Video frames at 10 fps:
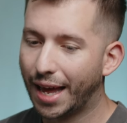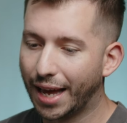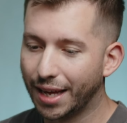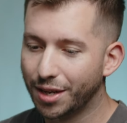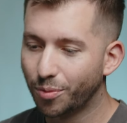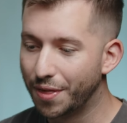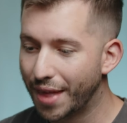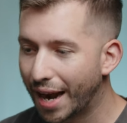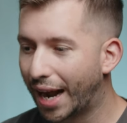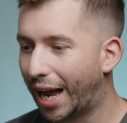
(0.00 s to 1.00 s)
And when
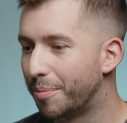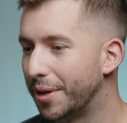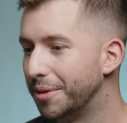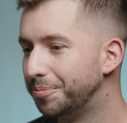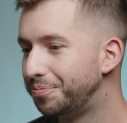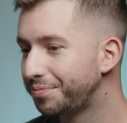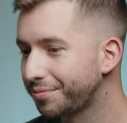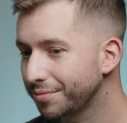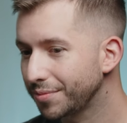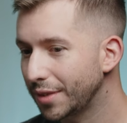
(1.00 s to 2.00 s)
that happened,
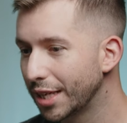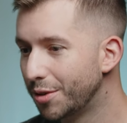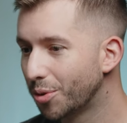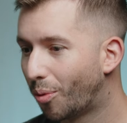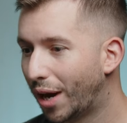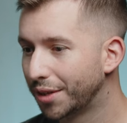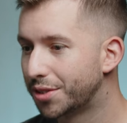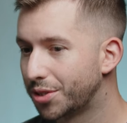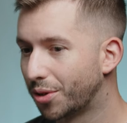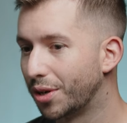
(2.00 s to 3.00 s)
it was a
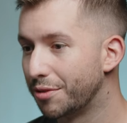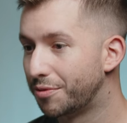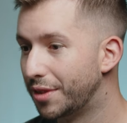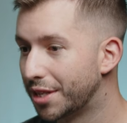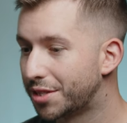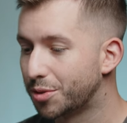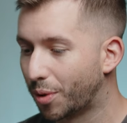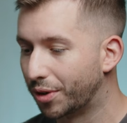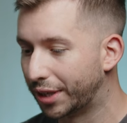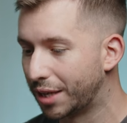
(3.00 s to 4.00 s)
wild story. This is
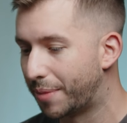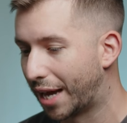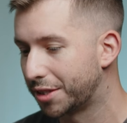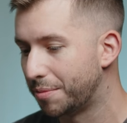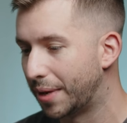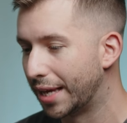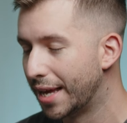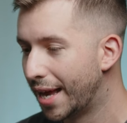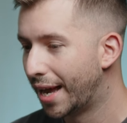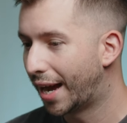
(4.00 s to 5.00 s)
what really impacted me.
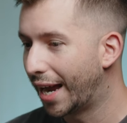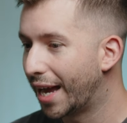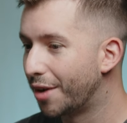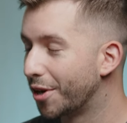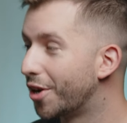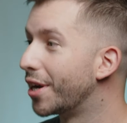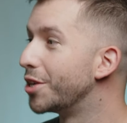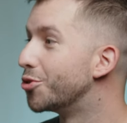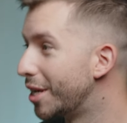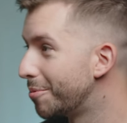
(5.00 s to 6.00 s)
I had
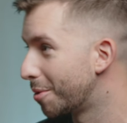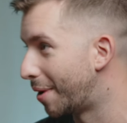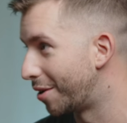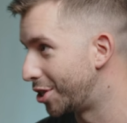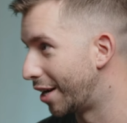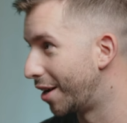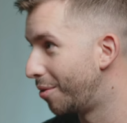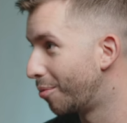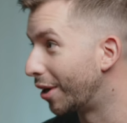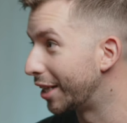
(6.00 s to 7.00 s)
recurring dreams about Jared
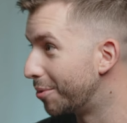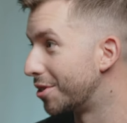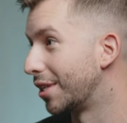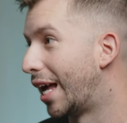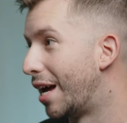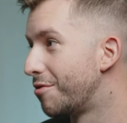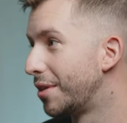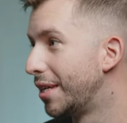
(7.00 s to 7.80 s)
while he was alive,